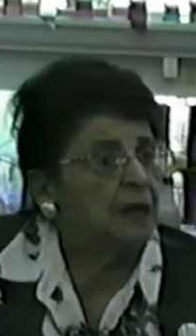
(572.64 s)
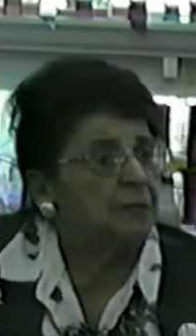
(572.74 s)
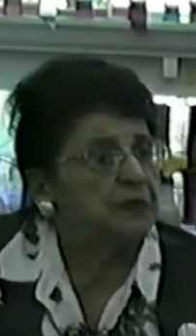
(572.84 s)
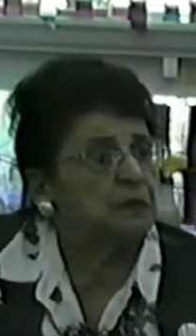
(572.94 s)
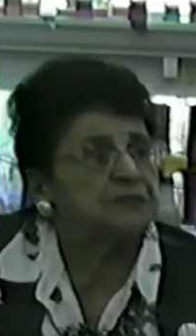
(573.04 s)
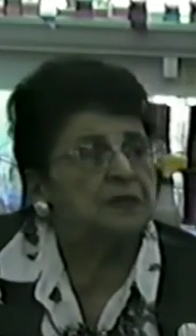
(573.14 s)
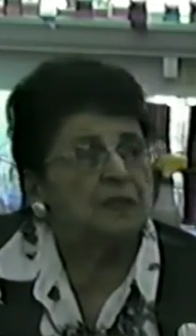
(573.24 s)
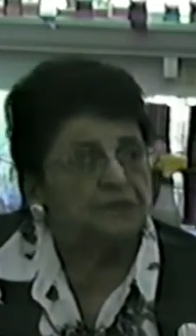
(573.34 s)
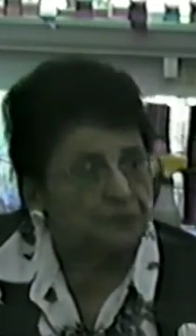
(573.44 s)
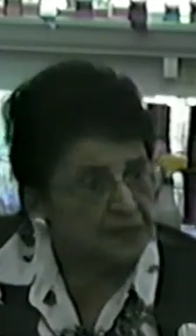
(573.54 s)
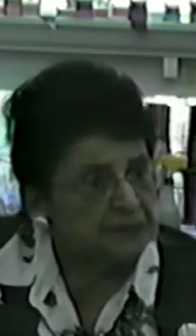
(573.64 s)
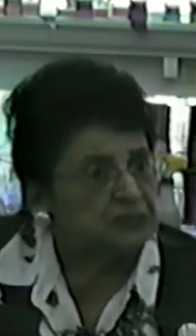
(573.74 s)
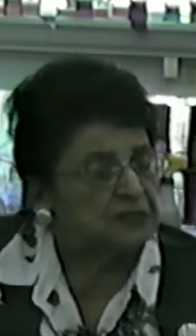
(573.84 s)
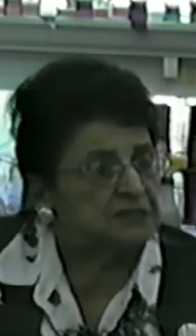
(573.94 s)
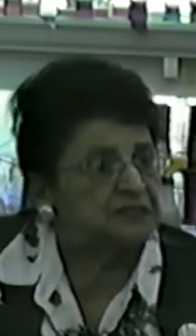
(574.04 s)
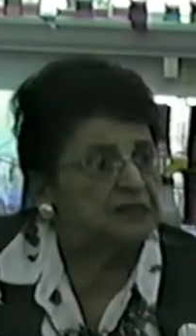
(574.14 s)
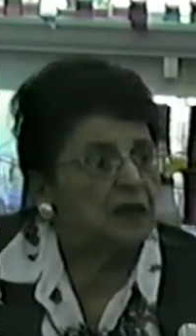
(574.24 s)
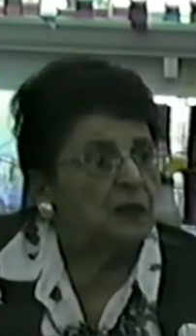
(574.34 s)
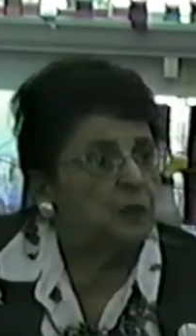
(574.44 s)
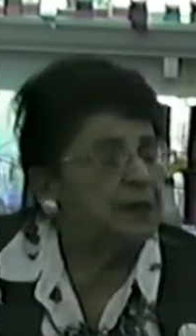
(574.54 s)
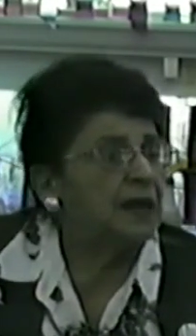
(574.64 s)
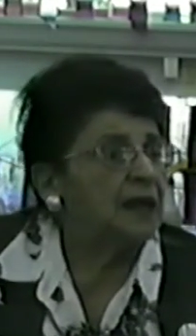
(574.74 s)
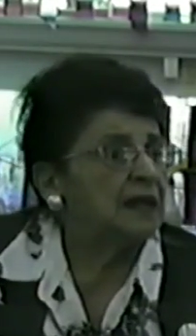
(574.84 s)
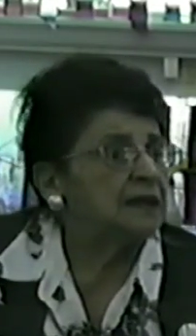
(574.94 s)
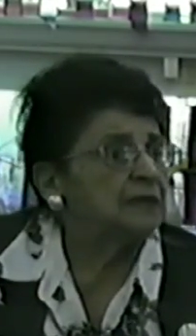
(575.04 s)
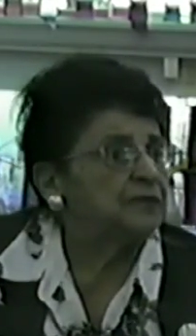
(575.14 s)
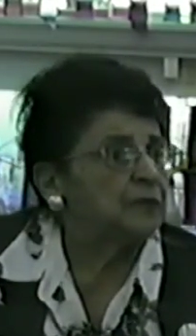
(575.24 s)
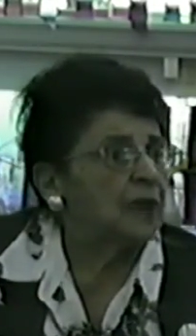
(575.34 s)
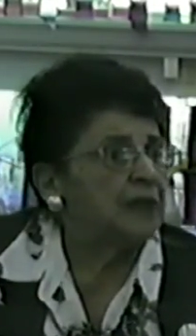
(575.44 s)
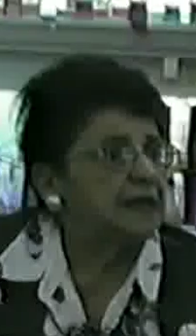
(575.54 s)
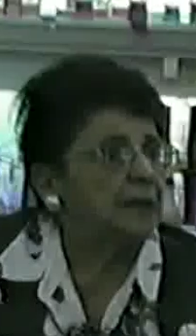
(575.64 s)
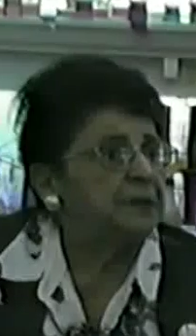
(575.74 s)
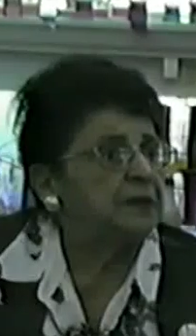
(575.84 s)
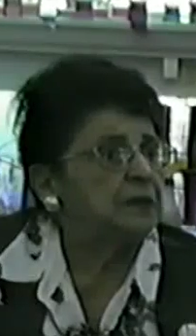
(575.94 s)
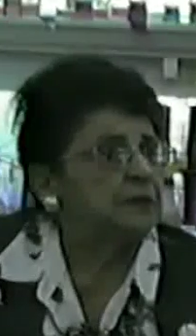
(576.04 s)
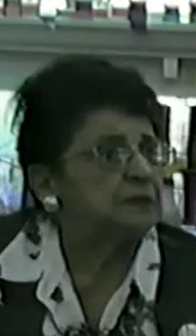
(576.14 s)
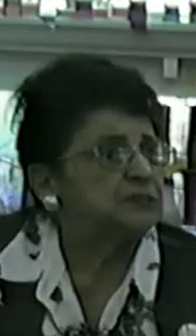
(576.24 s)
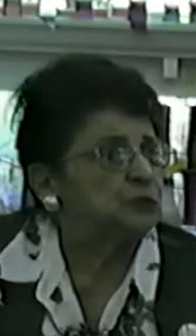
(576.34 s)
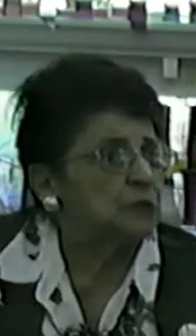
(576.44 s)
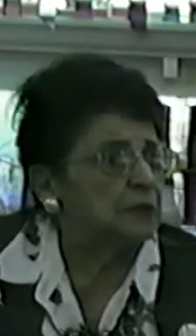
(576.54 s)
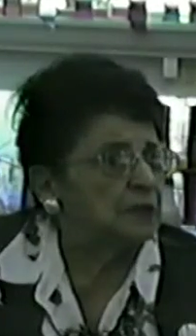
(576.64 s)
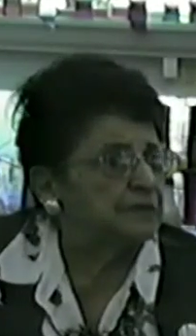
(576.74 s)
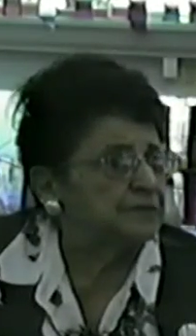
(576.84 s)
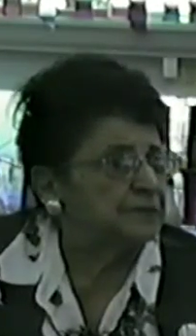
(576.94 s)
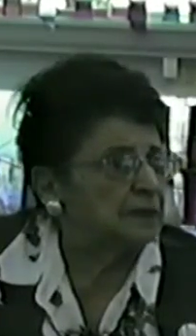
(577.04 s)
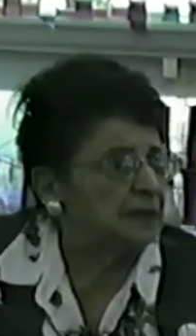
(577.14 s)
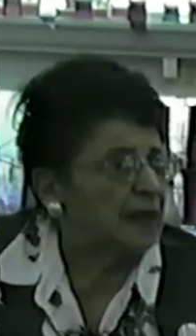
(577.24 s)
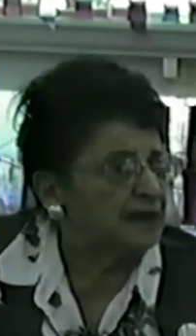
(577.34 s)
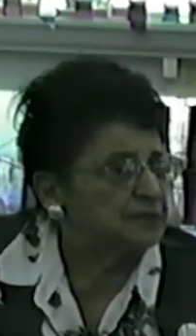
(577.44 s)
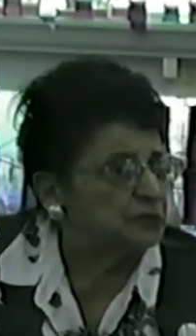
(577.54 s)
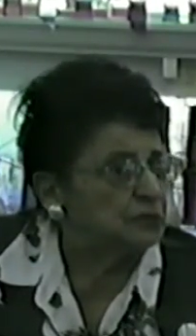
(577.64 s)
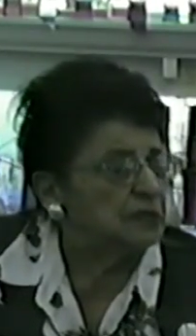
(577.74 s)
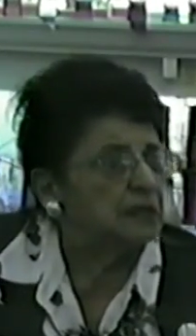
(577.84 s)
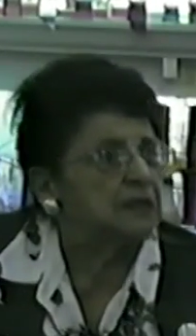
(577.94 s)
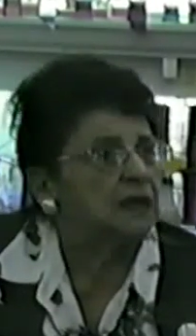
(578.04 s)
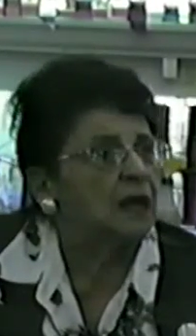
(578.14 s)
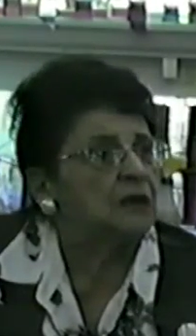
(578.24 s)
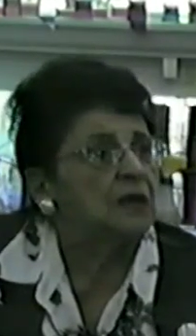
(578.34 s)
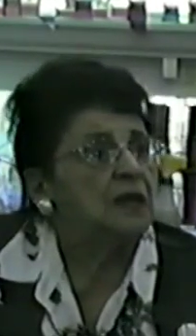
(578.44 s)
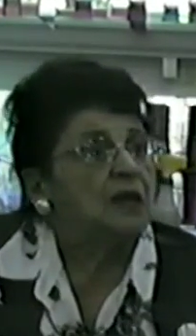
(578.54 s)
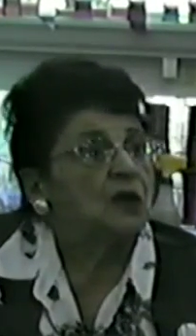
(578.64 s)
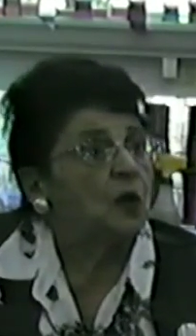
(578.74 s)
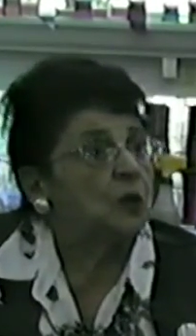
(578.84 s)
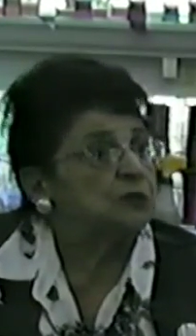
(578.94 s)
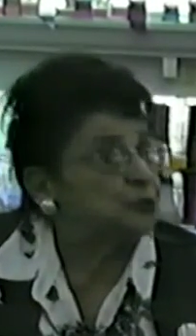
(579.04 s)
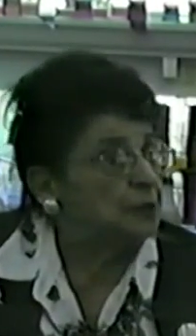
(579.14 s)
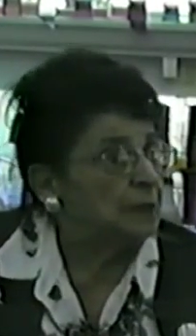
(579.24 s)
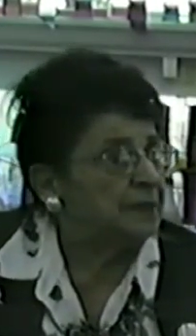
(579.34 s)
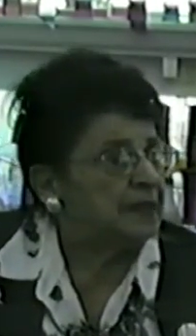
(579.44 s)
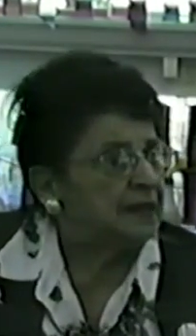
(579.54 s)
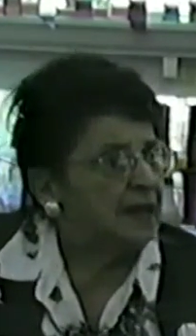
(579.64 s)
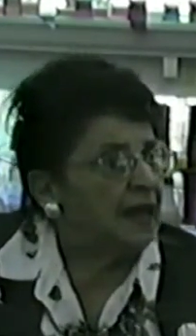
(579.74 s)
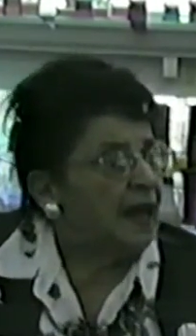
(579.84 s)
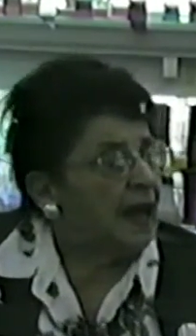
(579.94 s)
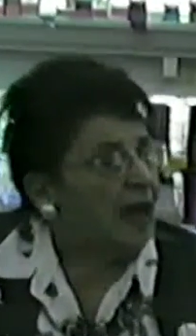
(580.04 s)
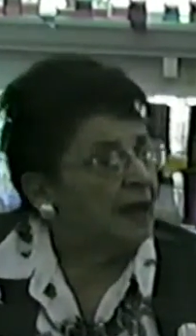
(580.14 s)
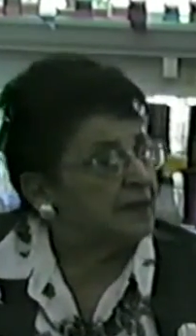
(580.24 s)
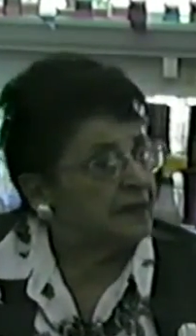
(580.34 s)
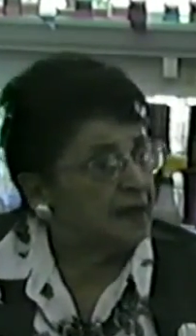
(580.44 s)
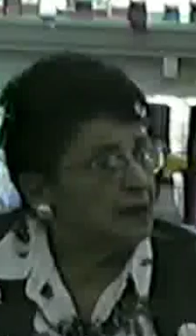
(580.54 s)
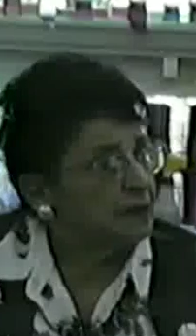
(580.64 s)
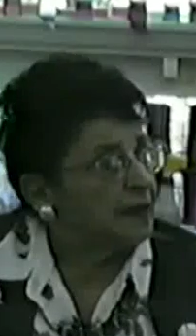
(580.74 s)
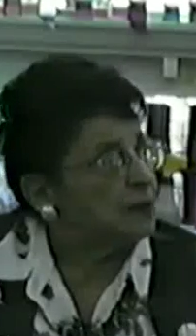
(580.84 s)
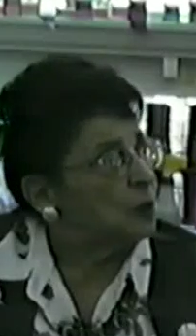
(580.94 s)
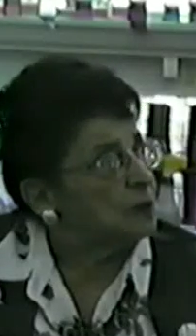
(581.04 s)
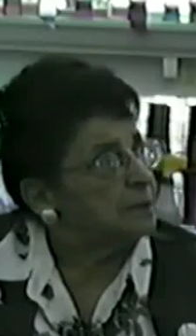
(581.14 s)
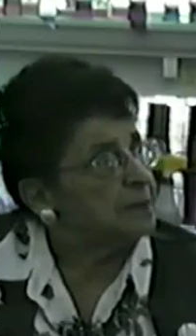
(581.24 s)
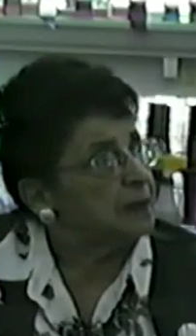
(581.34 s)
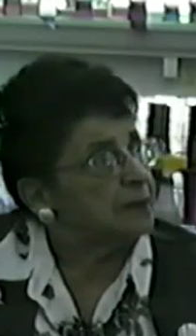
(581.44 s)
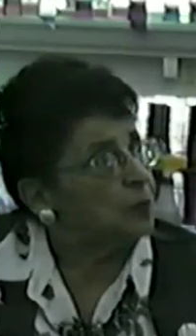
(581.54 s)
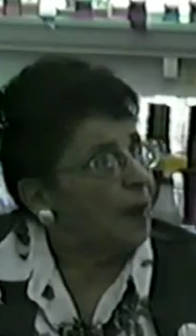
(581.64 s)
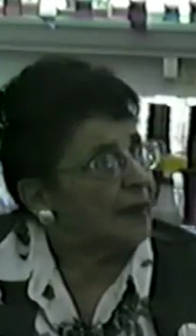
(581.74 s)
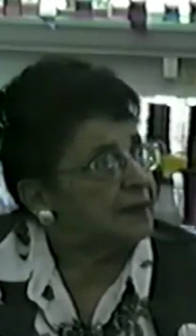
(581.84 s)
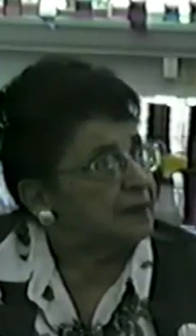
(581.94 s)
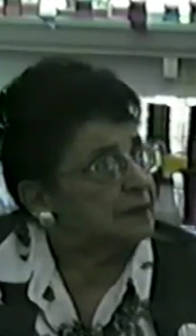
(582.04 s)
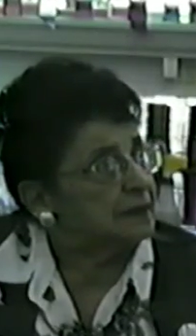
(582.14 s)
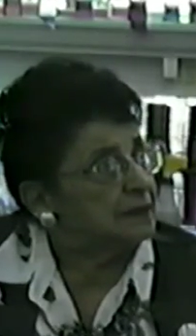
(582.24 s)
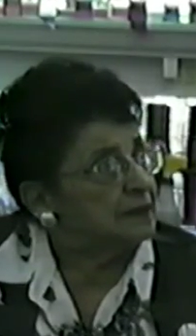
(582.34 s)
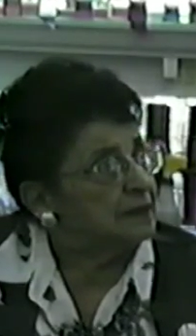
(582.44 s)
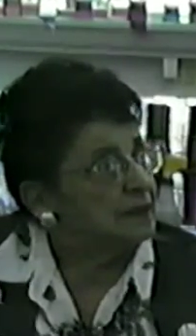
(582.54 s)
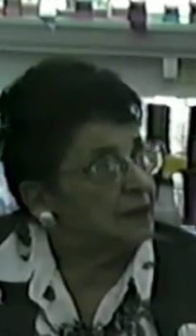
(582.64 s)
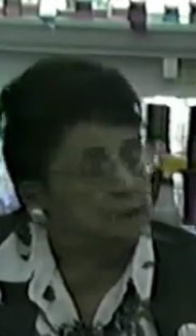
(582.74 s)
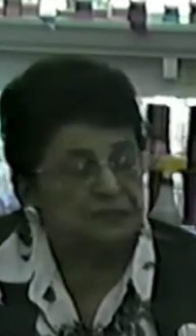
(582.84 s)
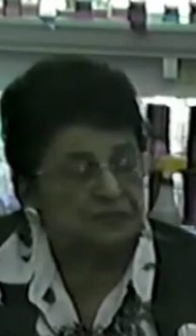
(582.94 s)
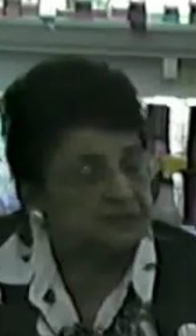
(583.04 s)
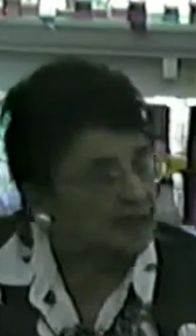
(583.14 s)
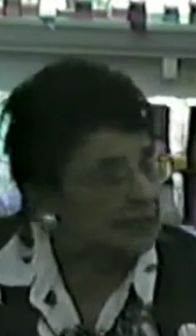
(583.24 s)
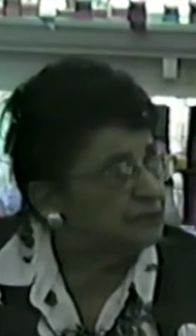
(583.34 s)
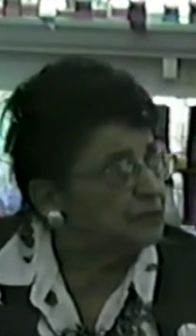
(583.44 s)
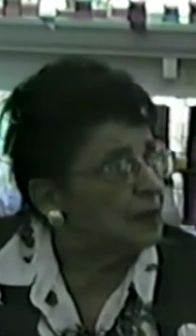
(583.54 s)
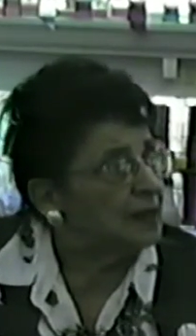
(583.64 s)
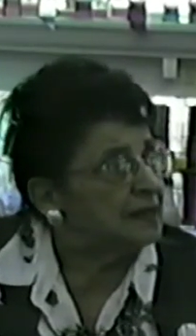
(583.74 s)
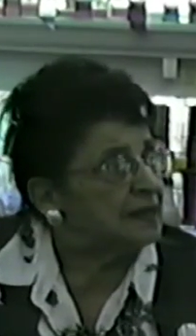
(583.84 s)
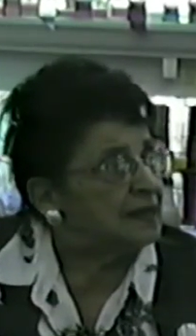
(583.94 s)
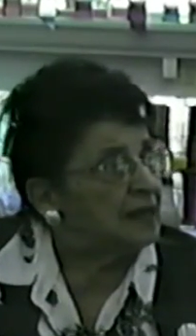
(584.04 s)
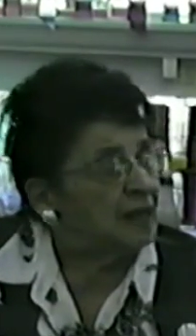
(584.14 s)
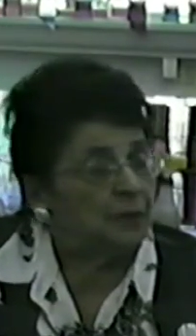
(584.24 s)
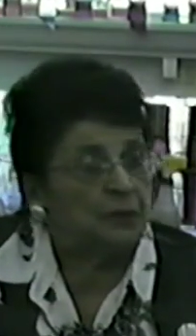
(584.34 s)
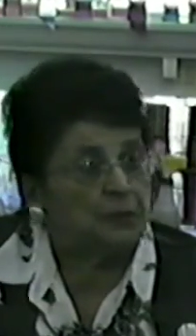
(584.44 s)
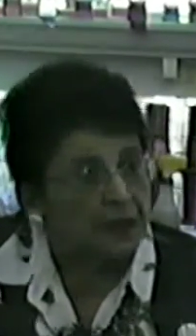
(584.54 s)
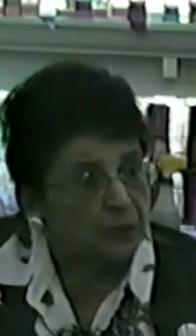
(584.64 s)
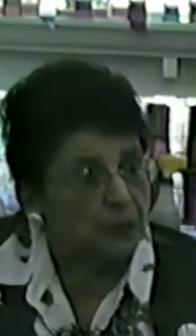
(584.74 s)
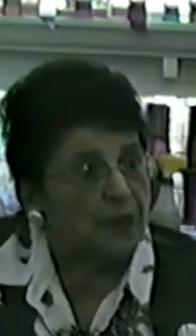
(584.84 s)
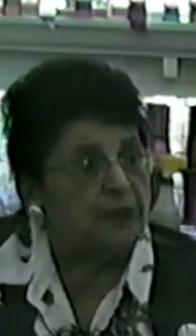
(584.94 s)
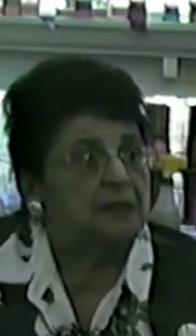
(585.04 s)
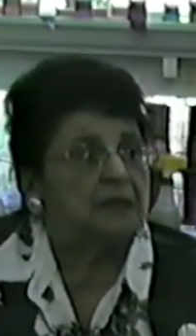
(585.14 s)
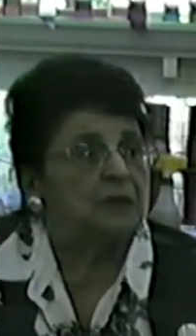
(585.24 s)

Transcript: Because, for instance, we had a little variety up here that was sort of lavender in color called Trilby. And there they called it Mary Whack. It was the same variety, but right away